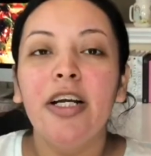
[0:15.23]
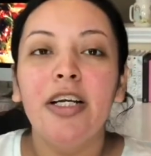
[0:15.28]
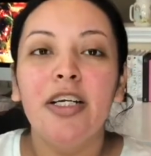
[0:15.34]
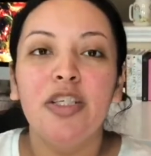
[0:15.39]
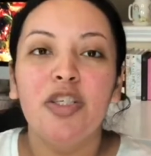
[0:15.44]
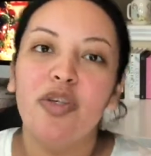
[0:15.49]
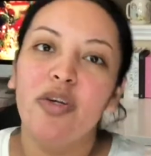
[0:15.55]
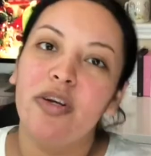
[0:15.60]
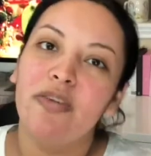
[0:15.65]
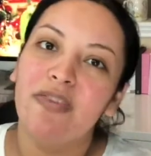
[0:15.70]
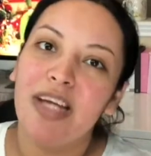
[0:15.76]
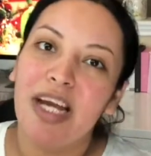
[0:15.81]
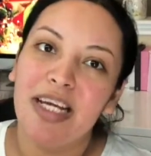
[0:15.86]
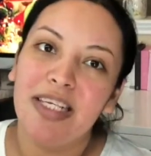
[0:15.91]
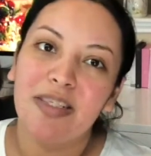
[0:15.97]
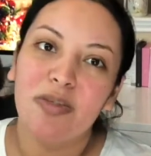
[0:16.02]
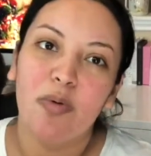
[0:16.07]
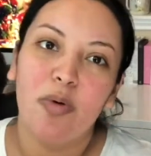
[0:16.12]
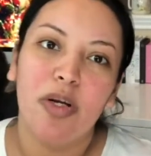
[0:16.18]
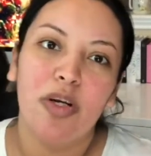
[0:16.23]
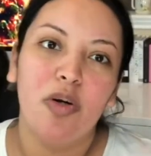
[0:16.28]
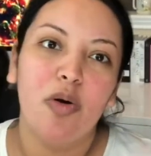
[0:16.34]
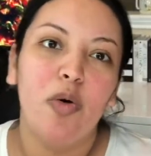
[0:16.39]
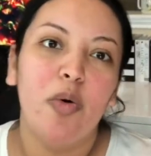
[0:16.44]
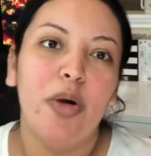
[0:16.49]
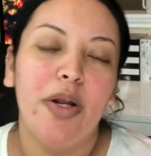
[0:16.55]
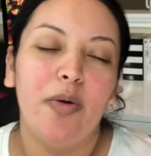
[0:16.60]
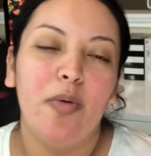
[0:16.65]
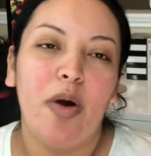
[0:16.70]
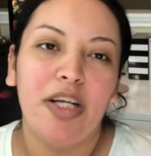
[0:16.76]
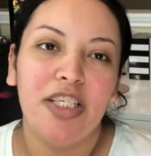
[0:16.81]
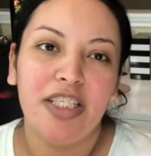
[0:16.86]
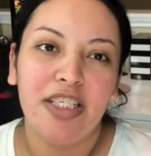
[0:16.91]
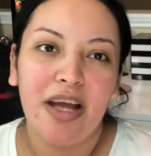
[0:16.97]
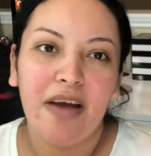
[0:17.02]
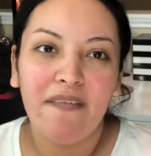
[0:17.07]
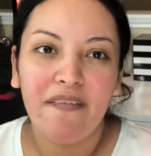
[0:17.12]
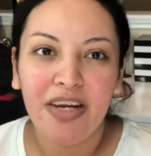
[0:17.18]
So if you guys wanna go and watch
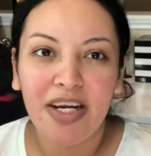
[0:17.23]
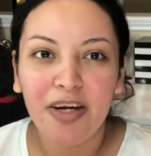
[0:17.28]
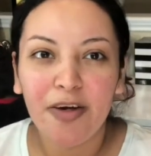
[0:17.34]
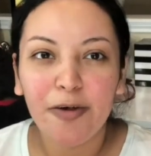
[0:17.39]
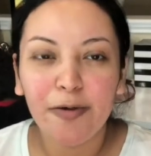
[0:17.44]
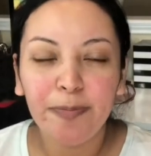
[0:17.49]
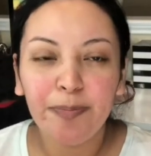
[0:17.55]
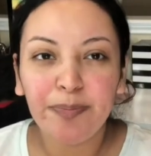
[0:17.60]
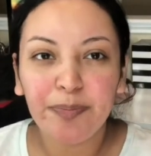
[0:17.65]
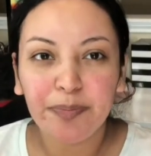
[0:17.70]
that video,